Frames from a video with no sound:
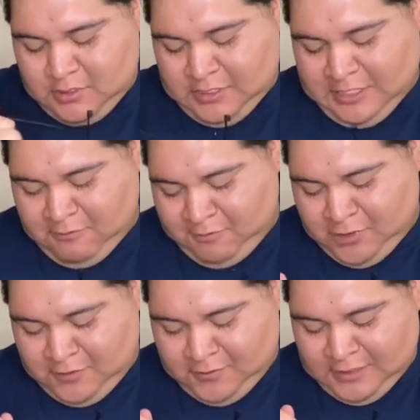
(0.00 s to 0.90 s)
I would be
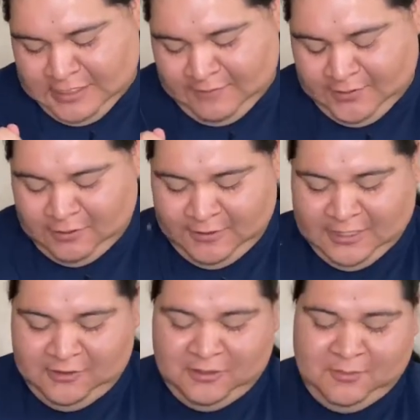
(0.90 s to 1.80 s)
over there having to
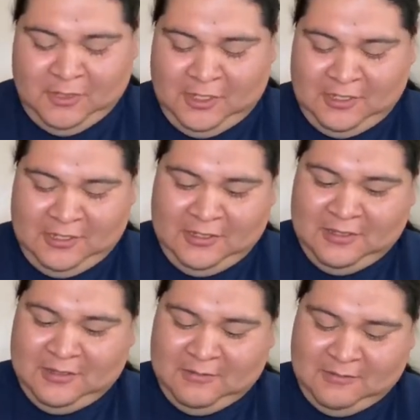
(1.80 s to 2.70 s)
redo them all,
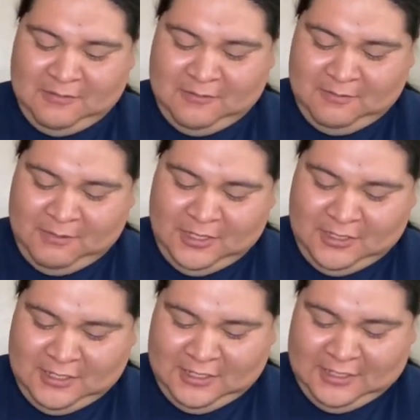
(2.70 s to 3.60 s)

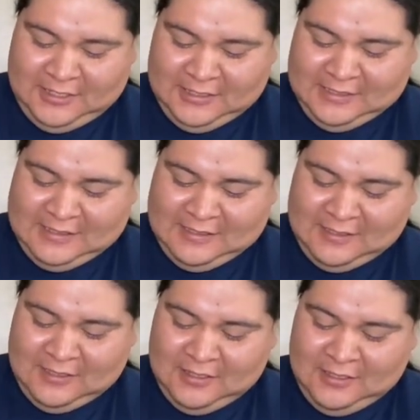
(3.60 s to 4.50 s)
because
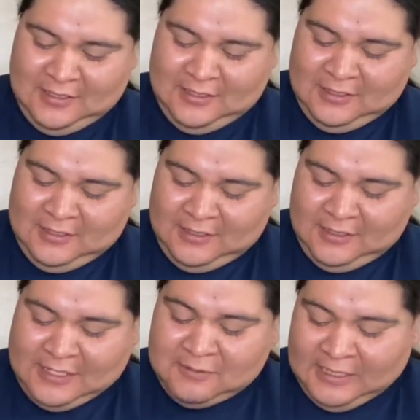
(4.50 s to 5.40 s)

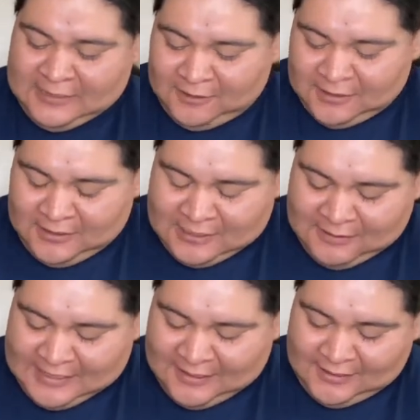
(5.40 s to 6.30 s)
that's why I
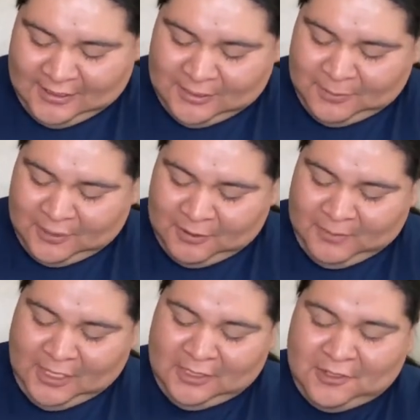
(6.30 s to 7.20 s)
said the other part
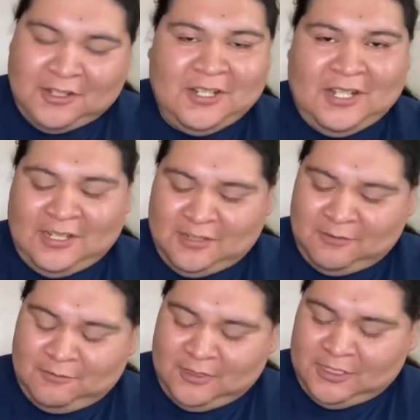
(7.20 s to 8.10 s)
about learning how to
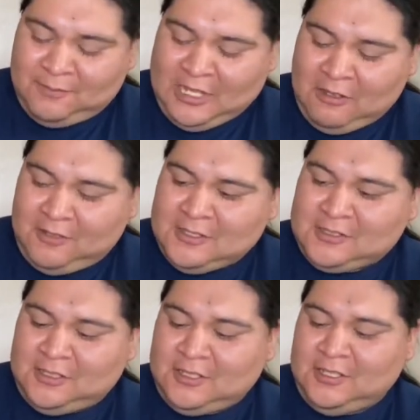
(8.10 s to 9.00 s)
run the powwow
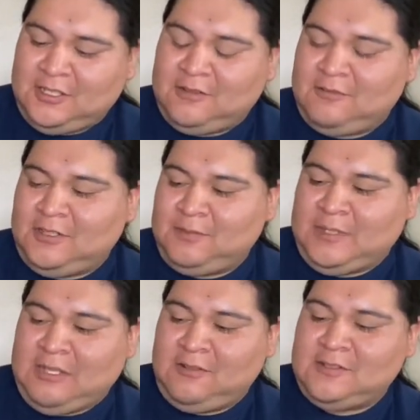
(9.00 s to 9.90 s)
circuit and run the
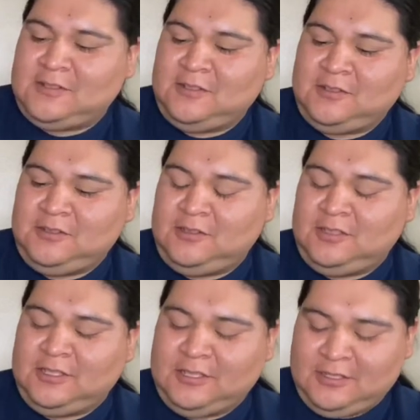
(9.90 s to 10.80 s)
powwow
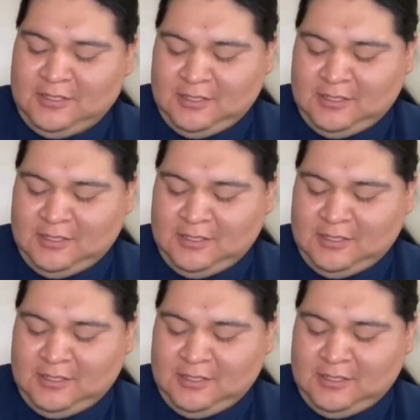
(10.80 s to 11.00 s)
circle, and